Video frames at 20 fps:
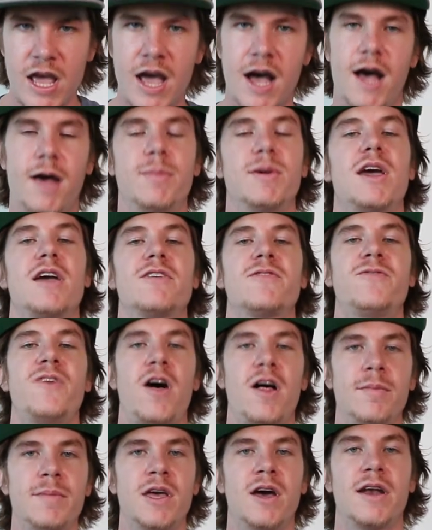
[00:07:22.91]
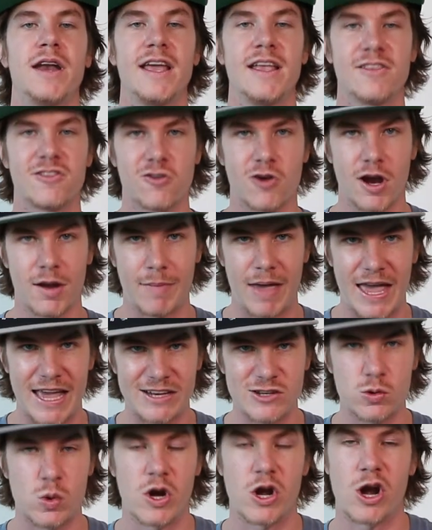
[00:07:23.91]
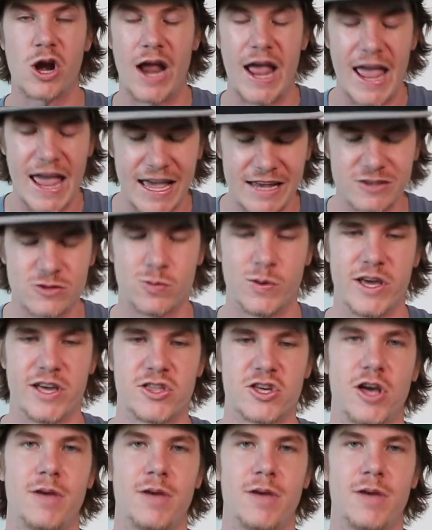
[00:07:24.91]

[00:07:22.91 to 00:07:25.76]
I hope you guys follow me on Instagram and Twitter and Twitch.